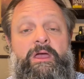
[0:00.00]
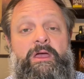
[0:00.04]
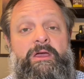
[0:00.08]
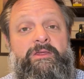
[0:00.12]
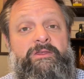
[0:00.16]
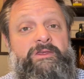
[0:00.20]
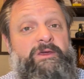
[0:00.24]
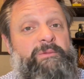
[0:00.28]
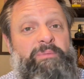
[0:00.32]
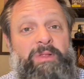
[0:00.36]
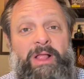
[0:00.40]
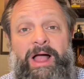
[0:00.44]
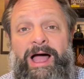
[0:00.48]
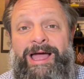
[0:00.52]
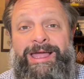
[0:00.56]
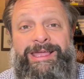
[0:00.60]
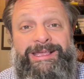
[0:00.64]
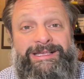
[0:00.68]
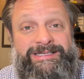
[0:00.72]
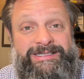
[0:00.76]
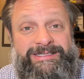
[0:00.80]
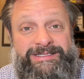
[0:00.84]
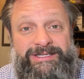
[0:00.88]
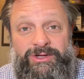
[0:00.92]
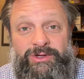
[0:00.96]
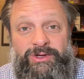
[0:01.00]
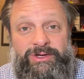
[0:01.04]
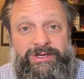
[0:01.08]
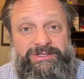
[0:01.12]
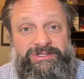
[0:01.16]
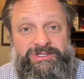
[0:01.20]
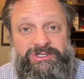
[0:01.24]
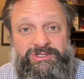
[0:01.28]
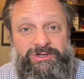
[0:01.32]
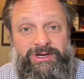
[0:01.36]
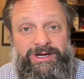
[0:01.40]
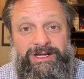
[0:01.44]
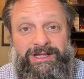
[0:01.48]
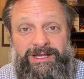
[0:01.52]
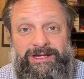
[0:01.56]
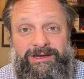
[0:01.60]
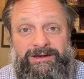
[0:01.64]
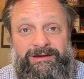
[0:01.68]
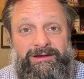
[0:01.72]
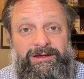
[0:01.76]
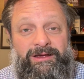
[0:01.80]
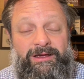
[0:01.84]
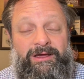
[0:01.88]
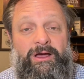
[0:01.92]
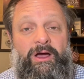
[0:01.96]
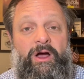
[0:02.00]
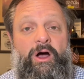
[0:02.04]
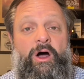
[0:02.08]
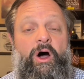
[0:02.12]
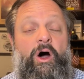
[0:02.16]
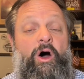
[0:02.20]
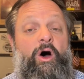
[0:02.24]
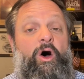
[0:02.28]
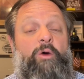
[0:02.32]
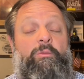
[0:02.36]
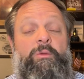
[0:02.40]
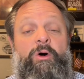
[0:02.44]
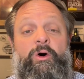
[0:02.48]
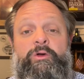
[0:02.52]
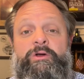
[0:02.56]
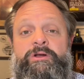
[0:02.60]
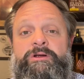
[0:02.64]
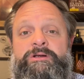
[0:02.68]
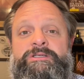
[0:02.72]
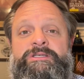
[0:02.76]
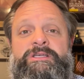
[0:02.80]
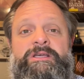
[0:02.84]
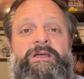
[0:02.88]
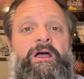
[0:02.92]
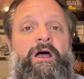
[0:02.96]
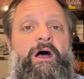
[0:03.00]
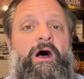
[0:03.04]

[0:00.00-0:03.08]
Supply is still constricted. Homeowners